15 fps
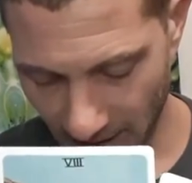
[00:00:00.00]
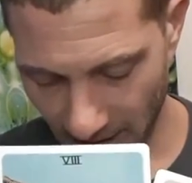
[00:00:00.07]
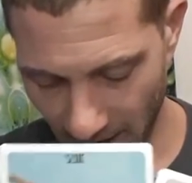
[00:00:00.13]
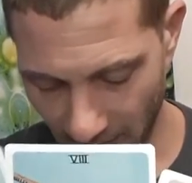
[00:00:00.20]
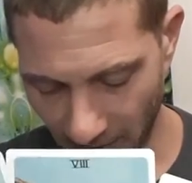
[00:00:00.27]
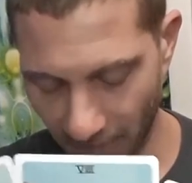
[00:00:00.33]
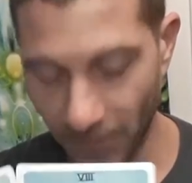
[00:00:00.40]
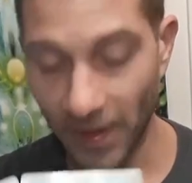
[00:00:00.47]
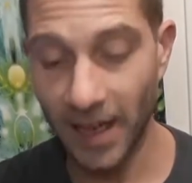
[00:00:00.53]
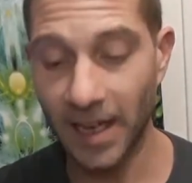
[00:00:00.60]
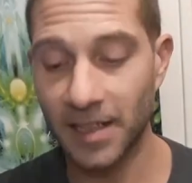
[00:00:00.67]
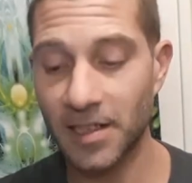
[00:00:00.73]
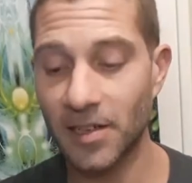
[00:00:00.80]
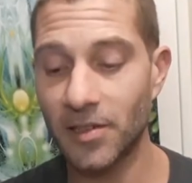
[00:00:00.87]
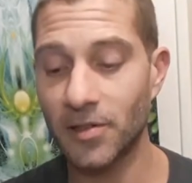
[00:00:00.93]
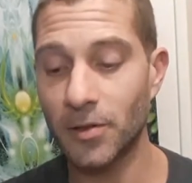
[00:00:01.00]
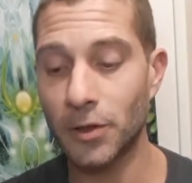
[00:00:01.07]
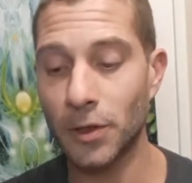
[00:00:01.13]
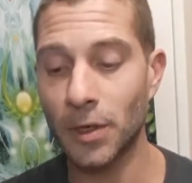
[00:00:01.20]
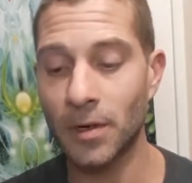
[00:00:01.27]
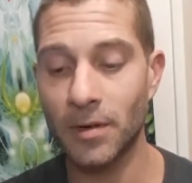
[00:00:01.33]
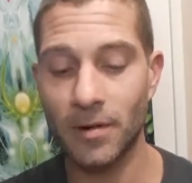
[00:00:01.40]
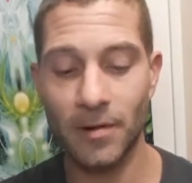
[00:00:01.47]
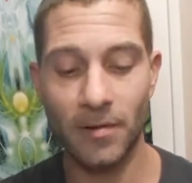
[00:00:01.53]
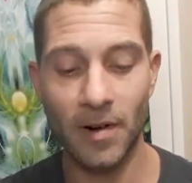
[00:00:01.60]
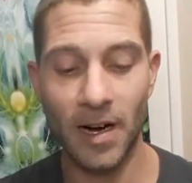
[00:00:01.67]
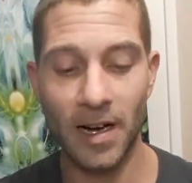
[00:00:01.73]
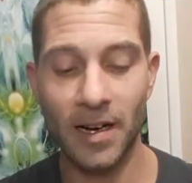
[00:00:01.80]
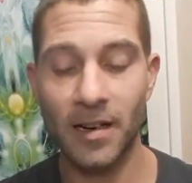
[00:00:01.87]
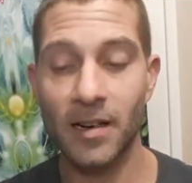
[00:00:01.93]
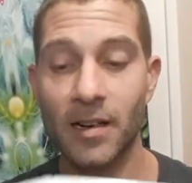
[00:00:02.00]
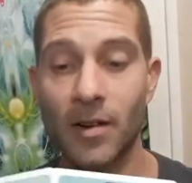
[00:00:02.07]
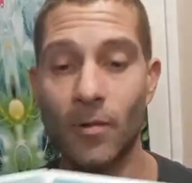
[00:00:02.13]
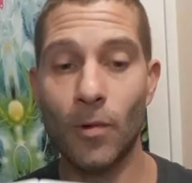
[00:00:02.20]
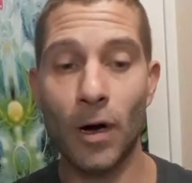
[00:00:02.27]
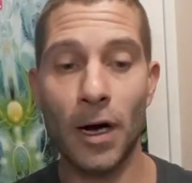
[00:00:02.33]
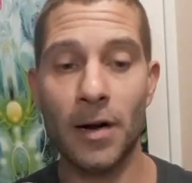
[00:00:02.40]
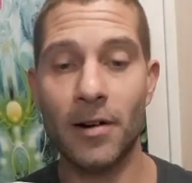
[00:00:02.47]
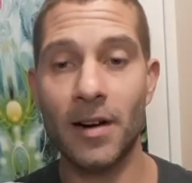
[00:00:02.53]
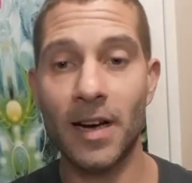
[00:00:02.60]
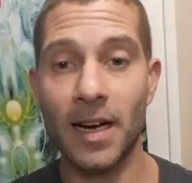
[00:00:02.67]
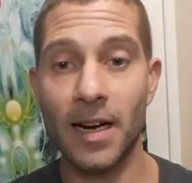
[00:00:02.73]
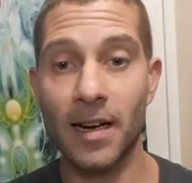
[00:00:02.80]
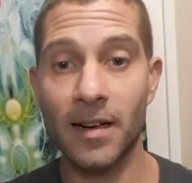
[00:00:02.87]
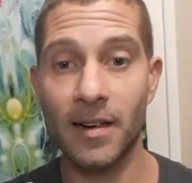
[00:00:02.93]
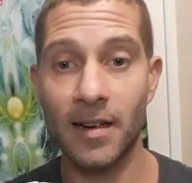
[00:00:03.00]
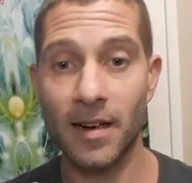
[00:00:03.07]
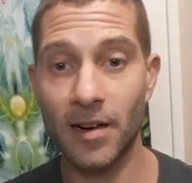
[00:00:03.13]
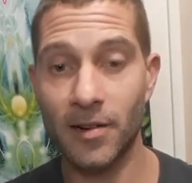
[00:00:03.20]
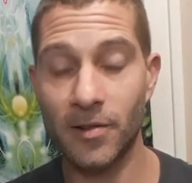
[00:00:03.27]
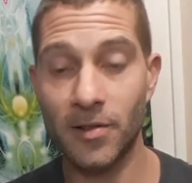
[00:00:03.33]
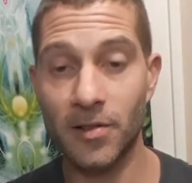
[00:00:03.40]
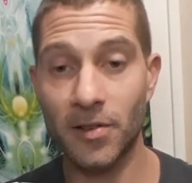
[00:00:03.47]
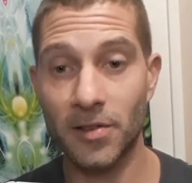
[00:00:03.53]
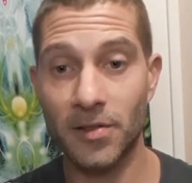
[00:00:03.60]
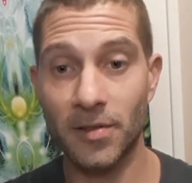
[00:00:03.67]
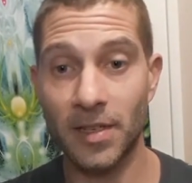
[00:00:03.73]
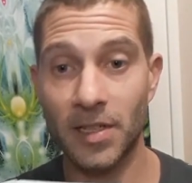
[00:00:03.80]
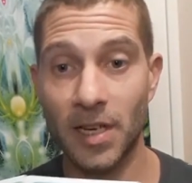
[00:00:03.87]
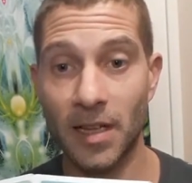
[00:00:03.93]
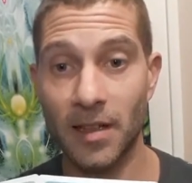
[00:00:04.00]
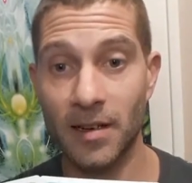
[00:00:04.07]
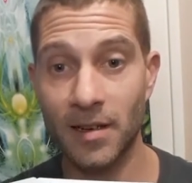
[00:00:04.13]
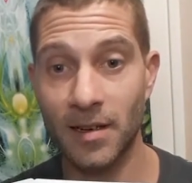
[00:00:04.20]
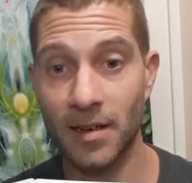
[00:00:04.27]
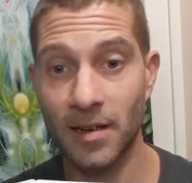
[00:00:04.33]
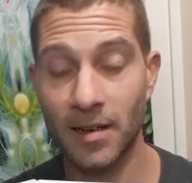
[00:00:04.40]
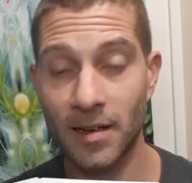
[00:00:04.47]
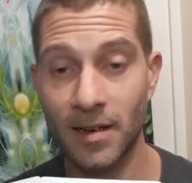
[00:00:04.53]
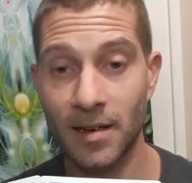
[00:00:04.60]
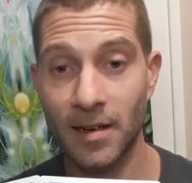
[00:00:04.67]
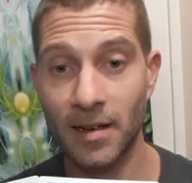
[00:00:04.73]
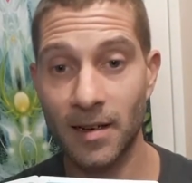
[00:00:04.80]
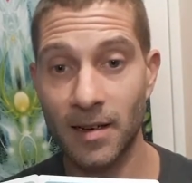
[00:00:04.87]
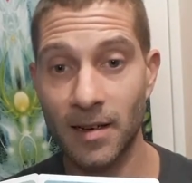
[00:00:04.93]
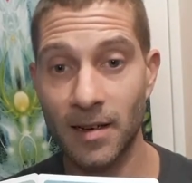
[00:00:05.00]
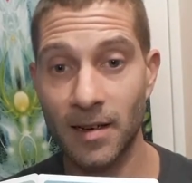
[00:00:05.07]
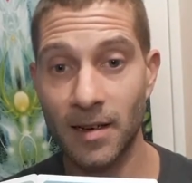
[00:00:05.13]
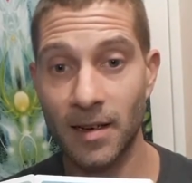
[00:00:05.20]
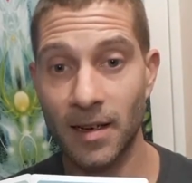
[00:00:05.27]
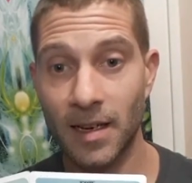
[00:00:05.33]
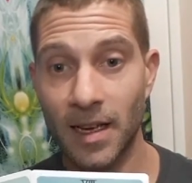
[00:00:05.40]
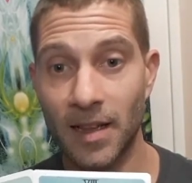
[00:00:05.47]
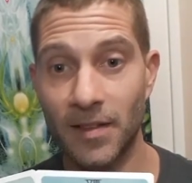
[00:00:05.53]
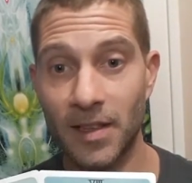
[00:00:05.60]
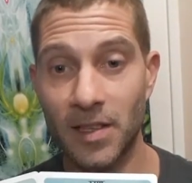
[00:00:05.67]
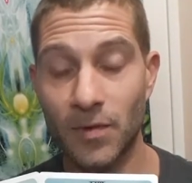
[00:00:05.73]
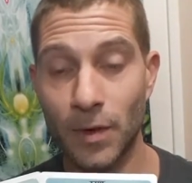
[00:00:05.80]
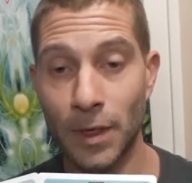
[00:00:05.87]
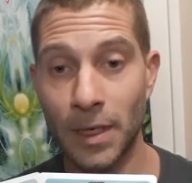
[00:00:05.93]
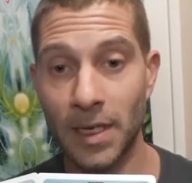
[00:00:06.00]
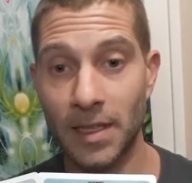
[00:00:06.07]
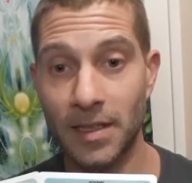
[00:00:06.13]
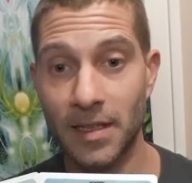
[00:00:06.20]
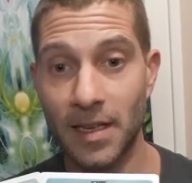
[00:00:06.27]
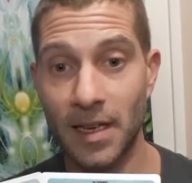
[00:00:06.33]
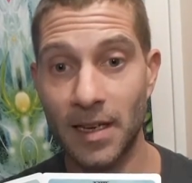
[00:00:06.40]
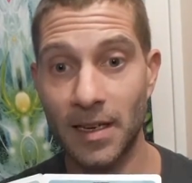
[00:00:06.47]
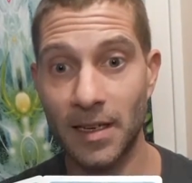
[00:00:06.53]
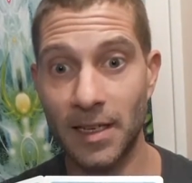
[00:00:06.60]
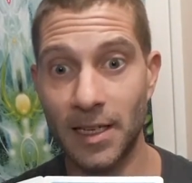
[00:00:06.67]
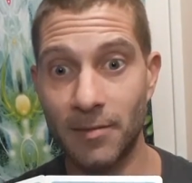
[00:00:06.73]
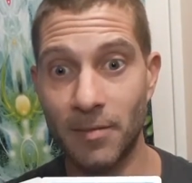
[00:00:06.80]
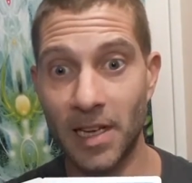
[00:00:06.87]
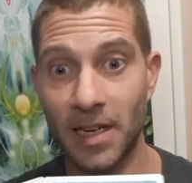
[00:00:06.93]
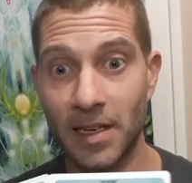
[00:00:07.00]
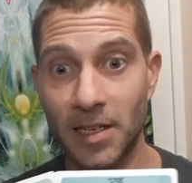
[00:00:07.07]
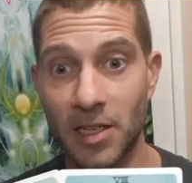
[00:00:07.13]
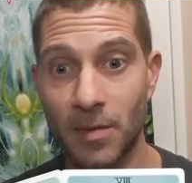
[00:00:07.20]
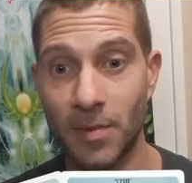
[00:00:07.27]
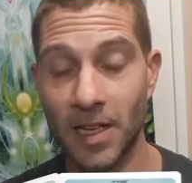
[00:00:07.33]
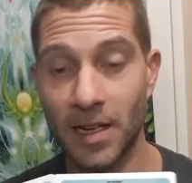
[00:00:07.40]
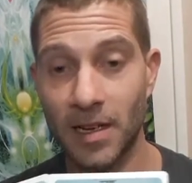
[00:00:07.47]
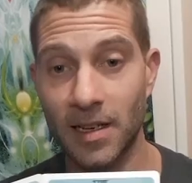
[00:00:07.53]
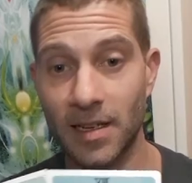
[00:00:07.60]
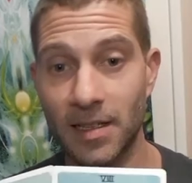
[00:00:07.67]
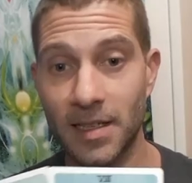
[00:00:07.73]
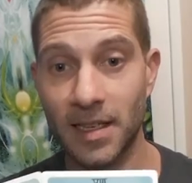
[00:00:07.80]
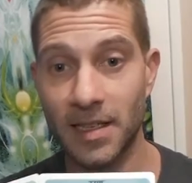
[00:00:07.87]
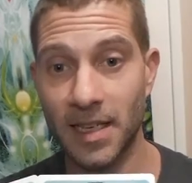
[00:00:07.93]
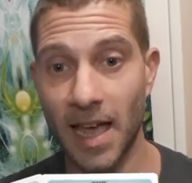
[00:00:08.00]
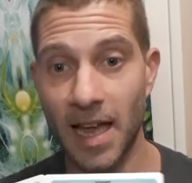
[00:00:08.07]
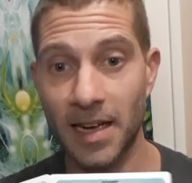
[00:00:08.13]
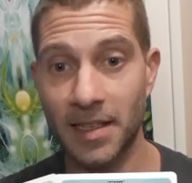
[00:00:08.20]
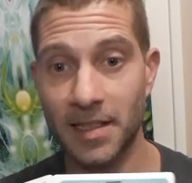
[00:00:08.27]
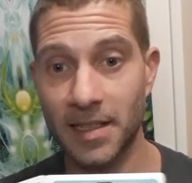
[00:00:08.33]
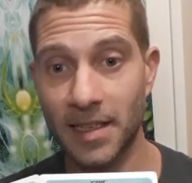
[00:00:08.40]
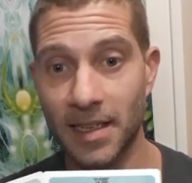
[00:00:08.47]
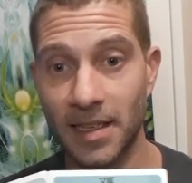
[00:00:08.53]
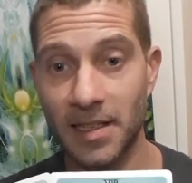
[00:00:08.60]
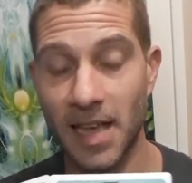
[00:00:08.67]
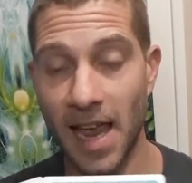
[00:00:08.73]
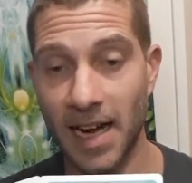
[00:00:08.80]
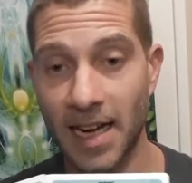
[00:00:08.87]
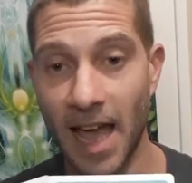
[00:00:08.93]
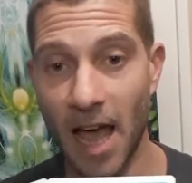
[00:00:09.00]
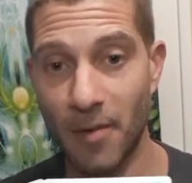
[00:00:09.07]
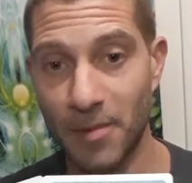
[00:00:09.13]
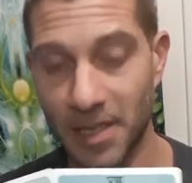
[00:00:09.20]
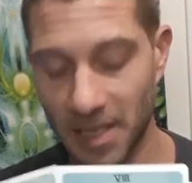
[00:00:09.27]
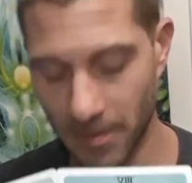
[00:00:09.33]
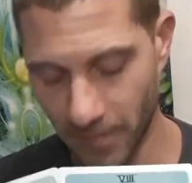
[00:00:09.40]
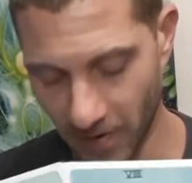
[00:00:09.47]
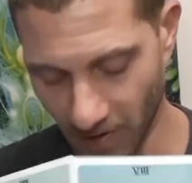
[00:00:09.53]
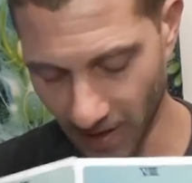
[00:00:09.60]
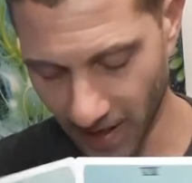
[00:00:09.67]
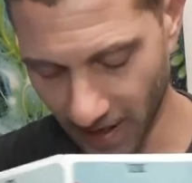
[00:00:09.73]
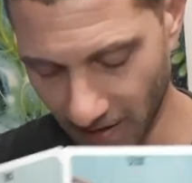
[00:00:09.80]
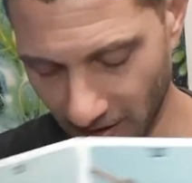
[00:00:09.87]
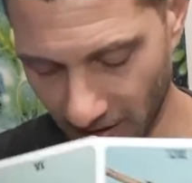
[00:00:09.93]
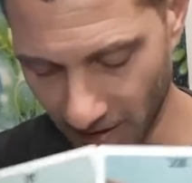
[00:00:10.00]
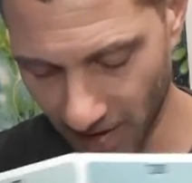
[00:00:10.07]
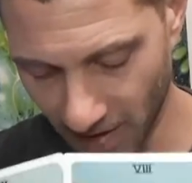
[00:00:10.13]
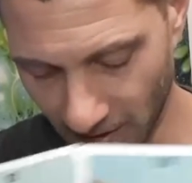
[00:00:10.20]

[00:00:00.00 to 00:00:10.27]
and the flanks are neutral, right? Water and air are neutral to each other. And this one is diminished because it's got its exact opposite pulling in there.